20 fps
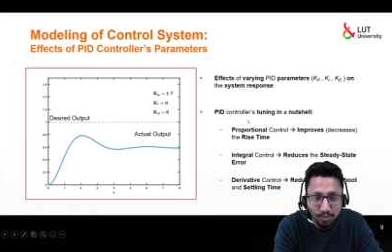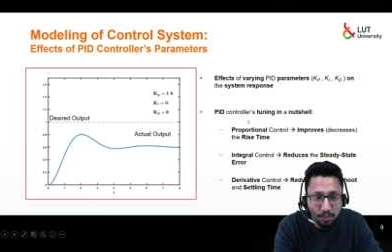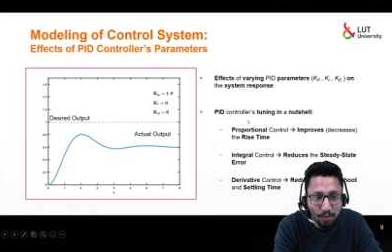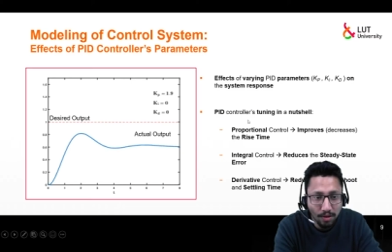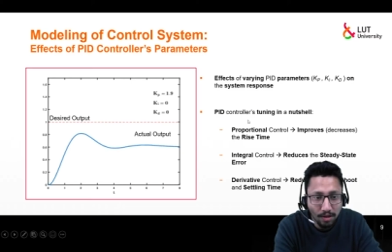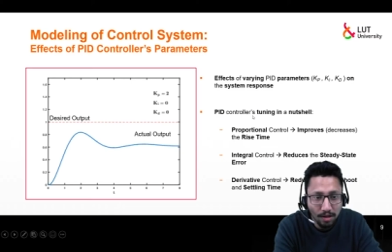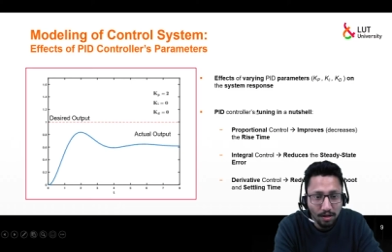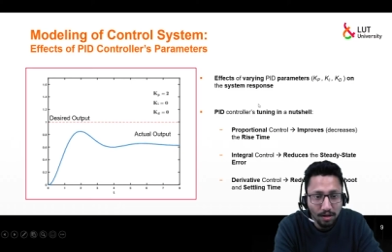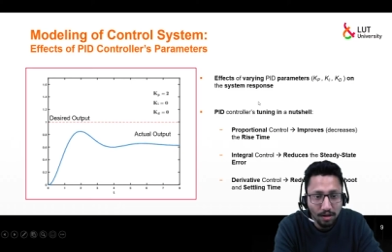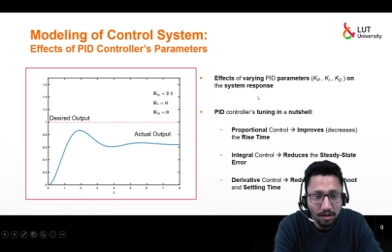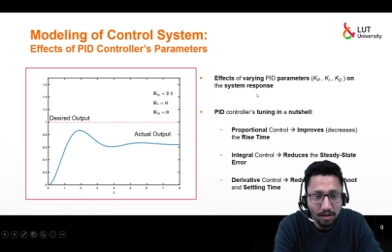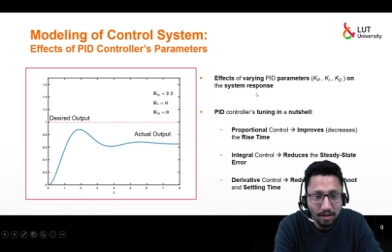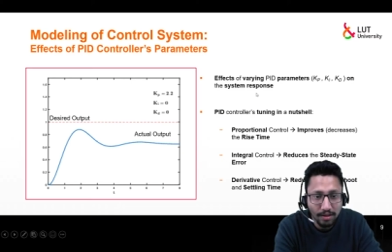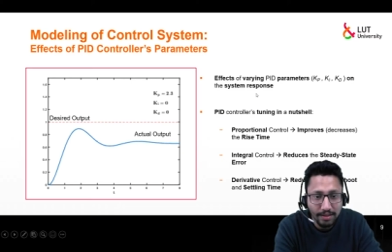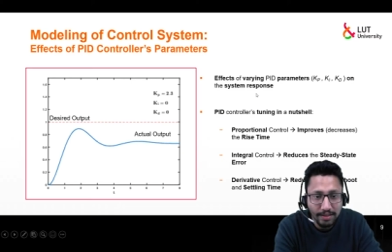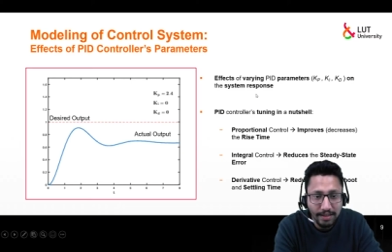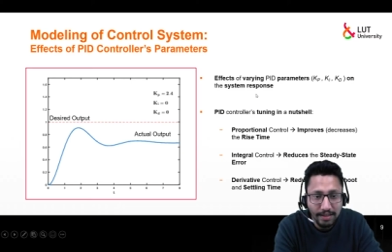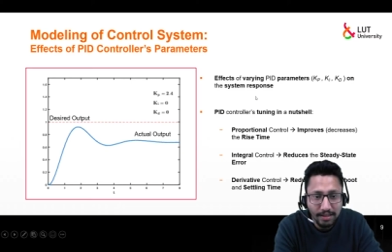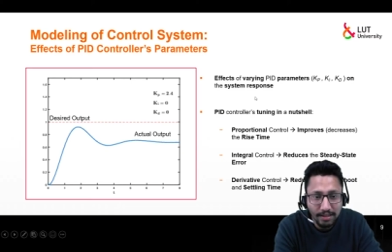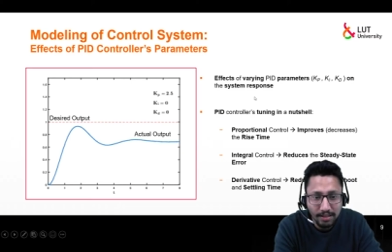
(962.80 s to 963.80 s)
what
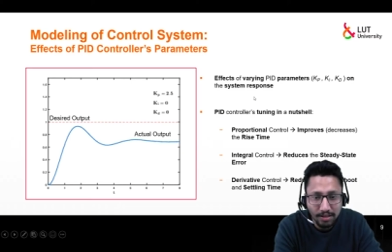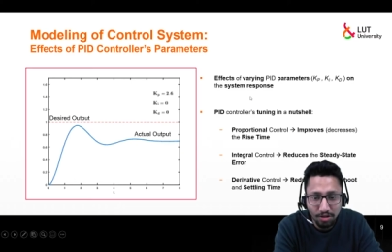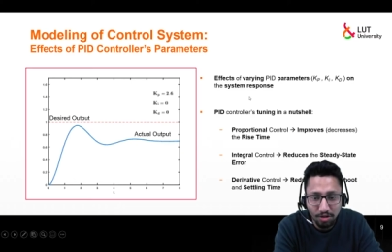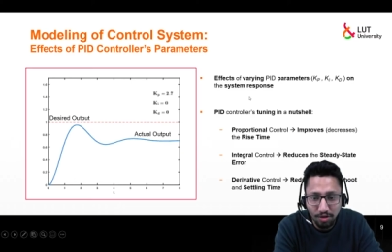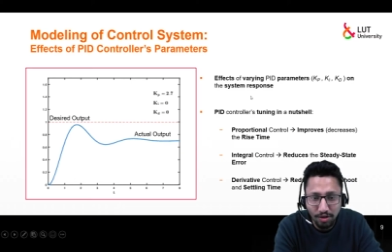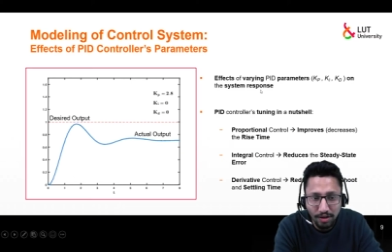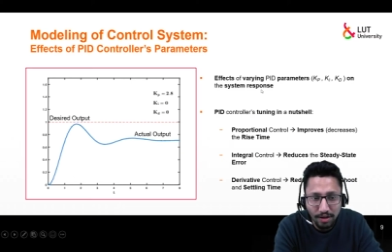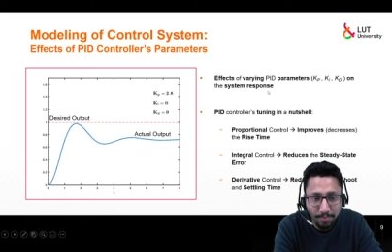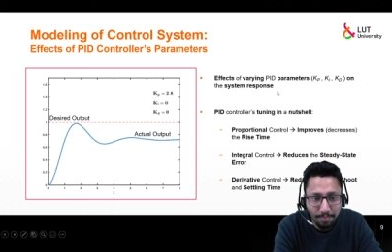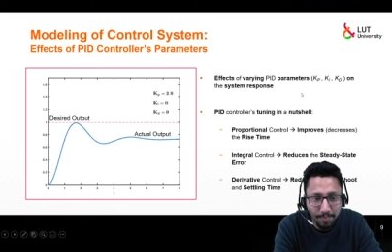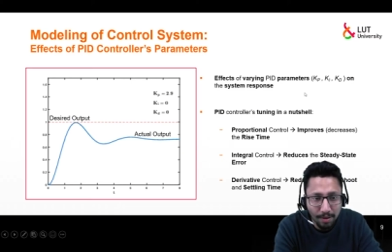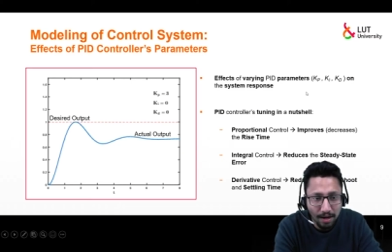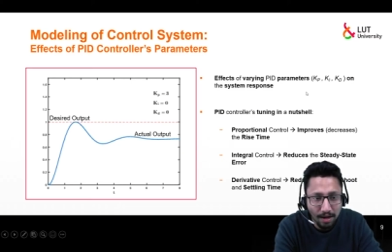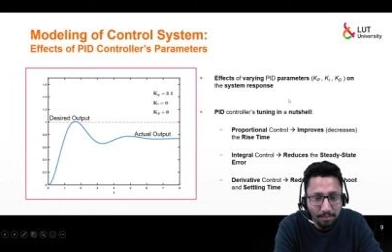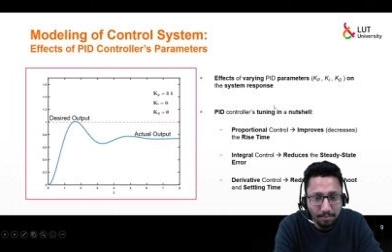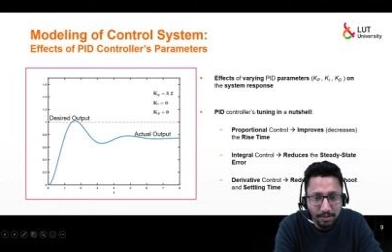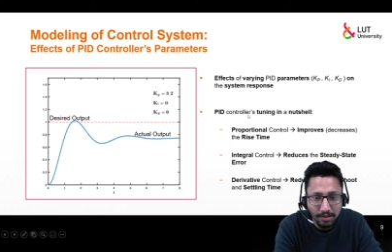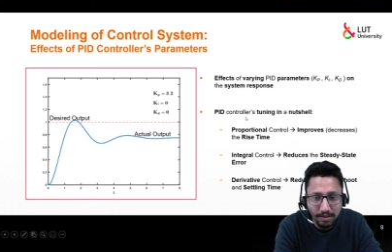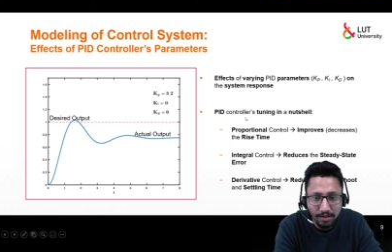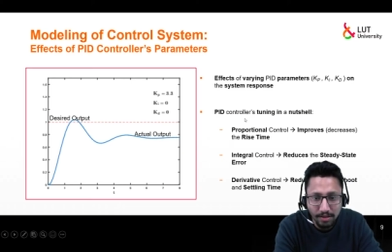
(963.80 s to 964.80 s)
these three
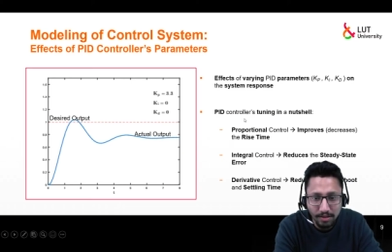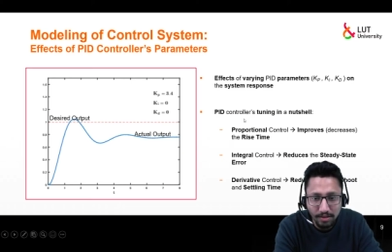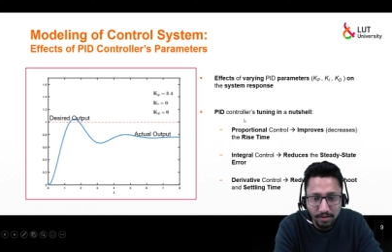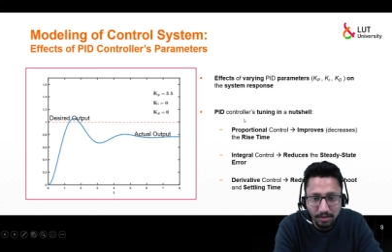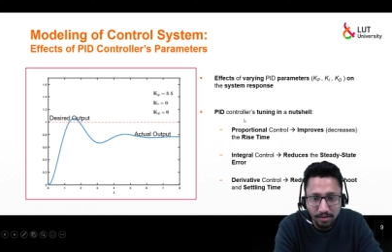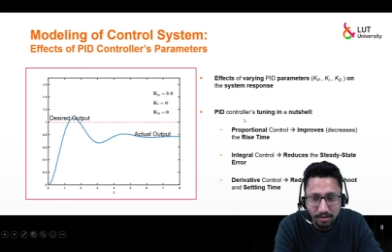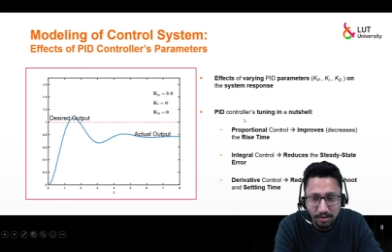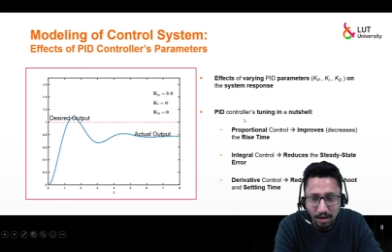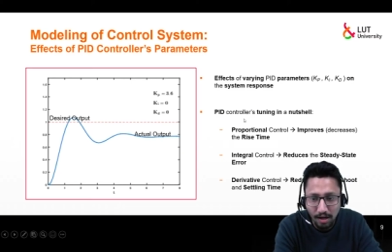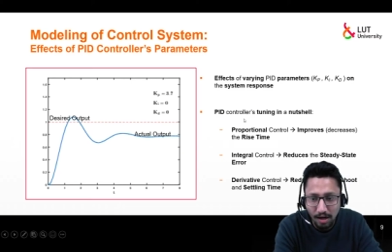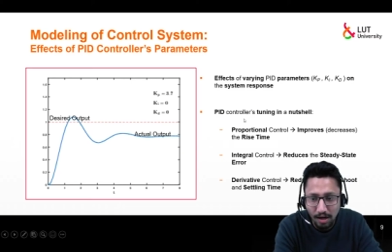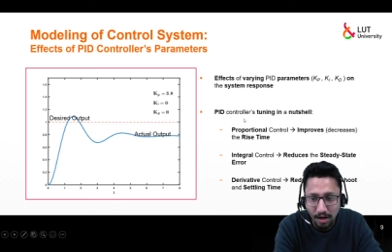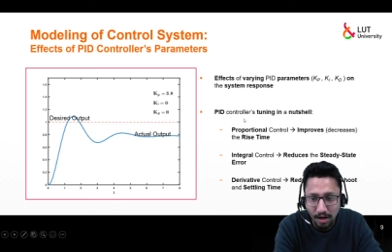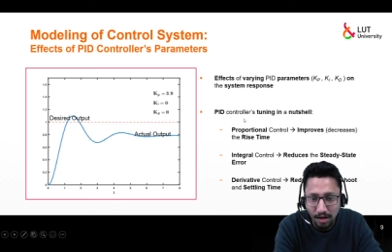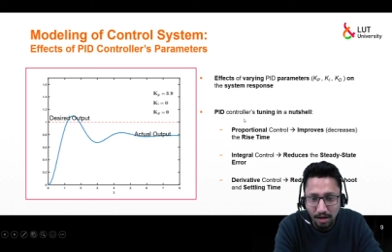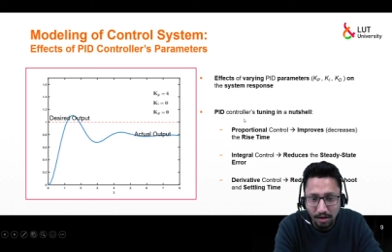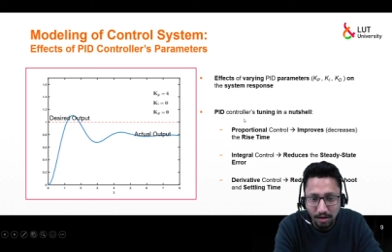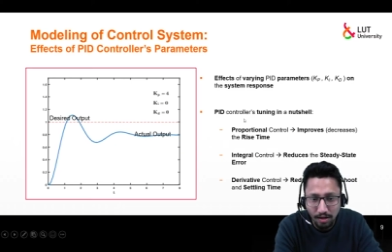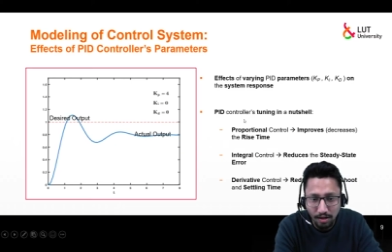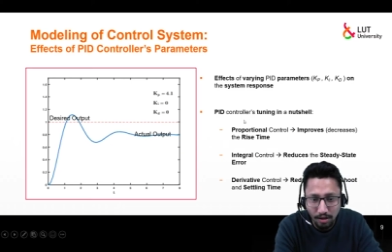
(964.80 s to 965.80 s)
parameters
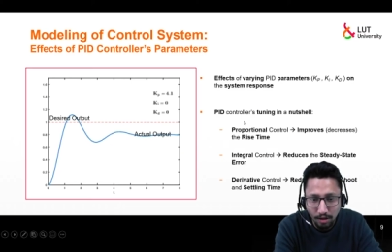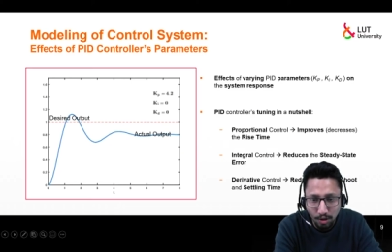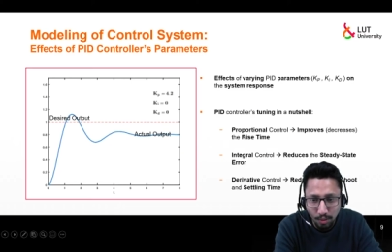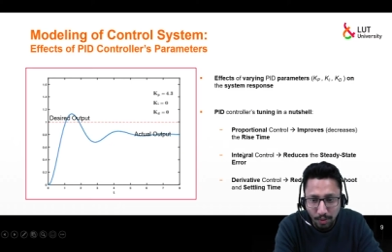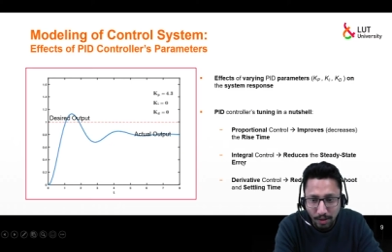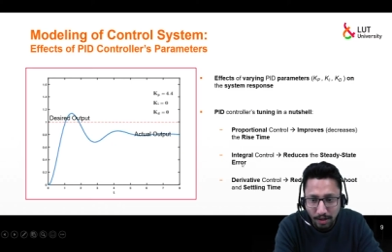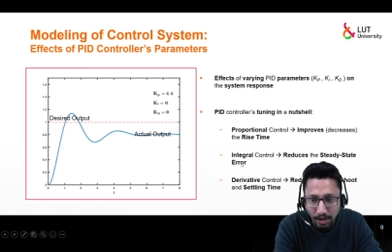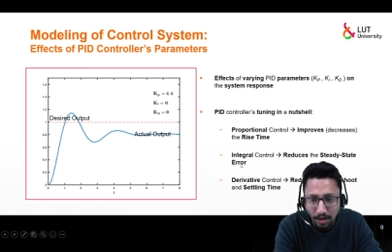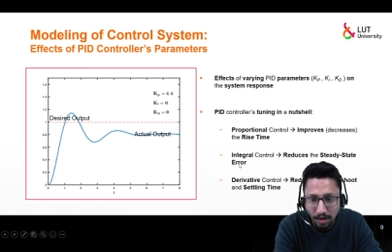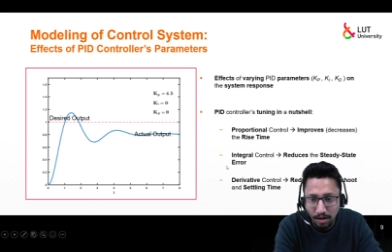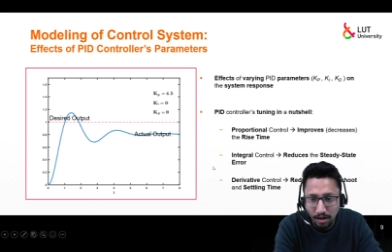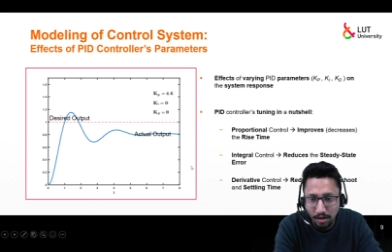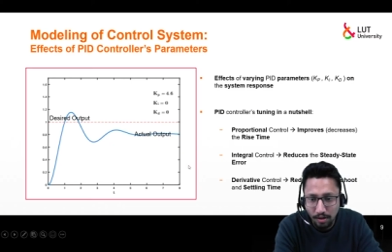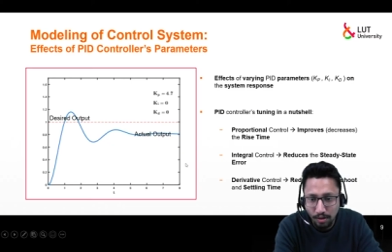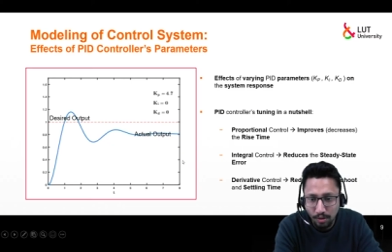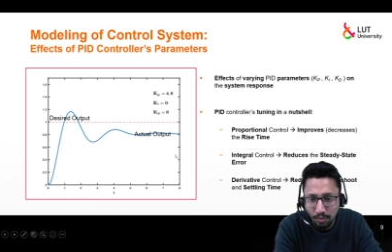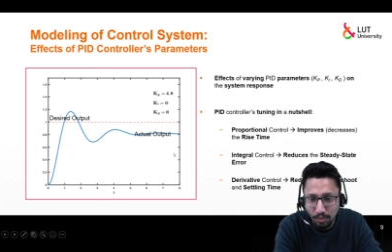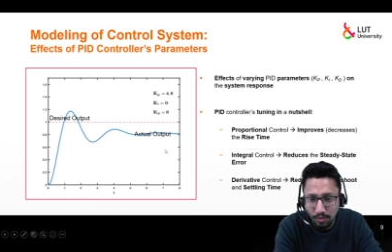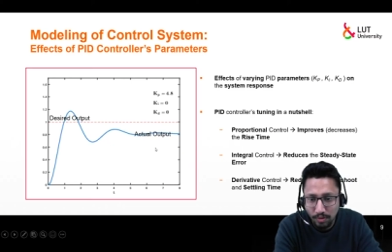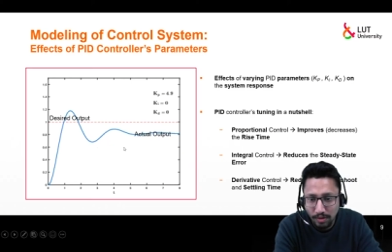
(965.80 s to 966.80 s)
are doing
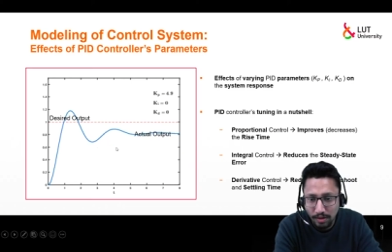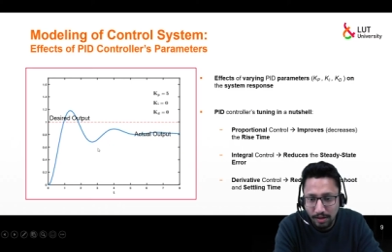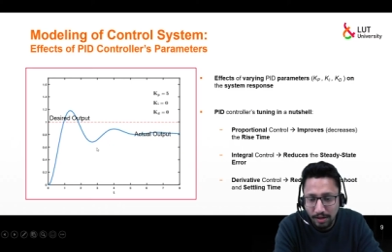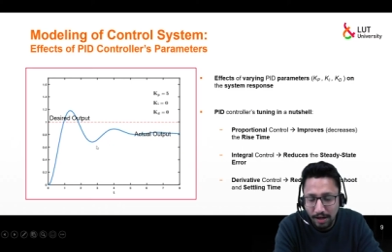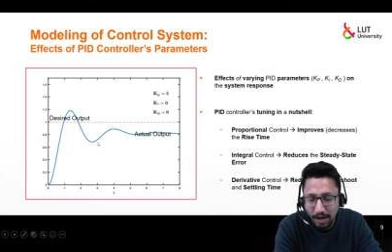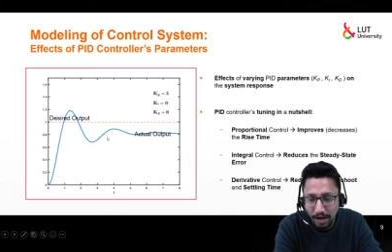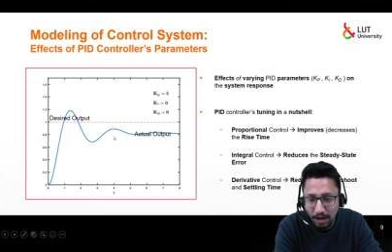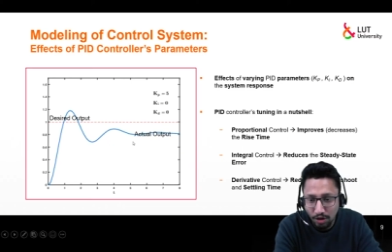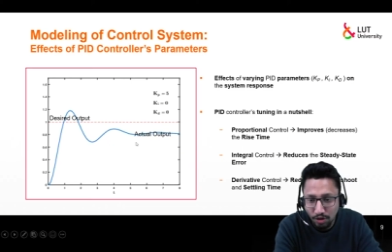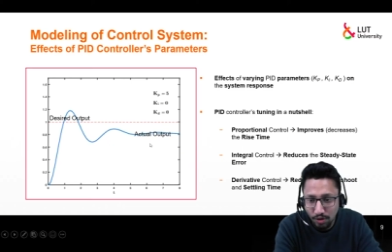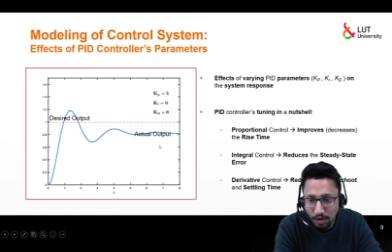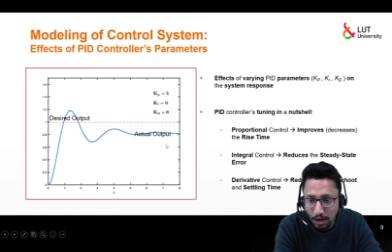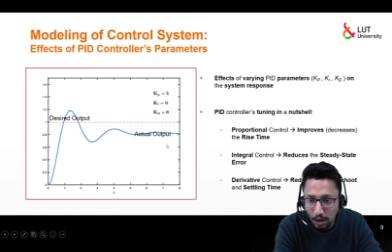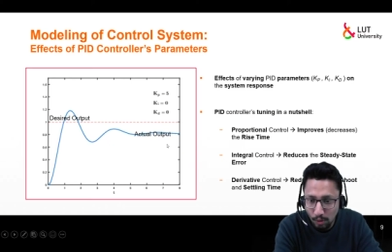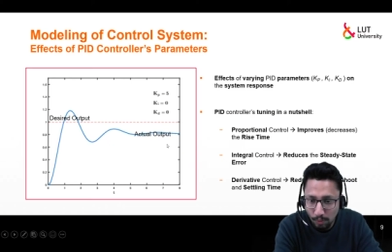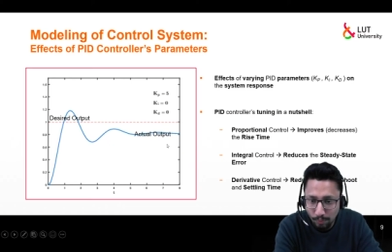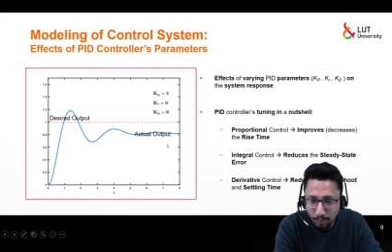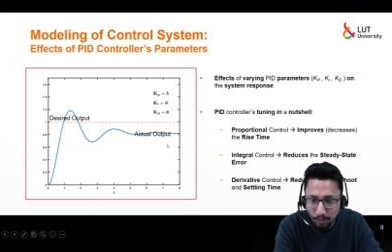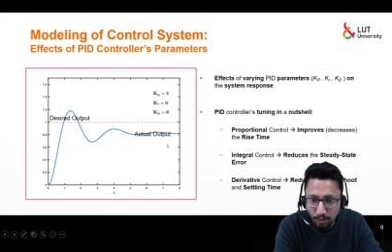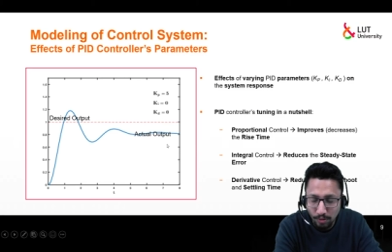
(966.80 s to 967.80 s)
to the actual
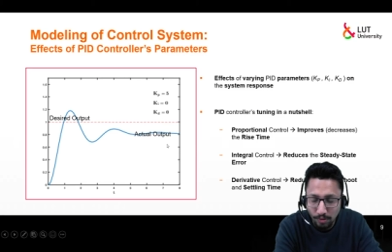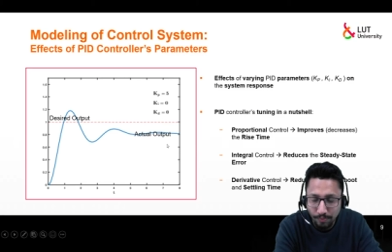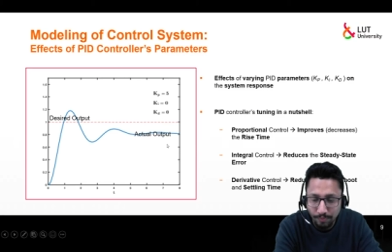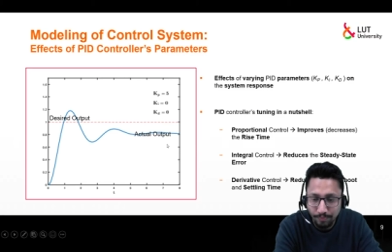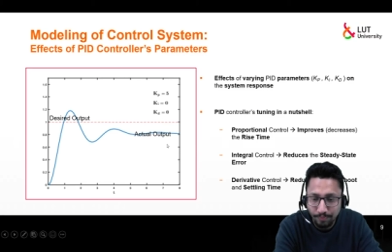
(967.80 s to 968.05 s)
output.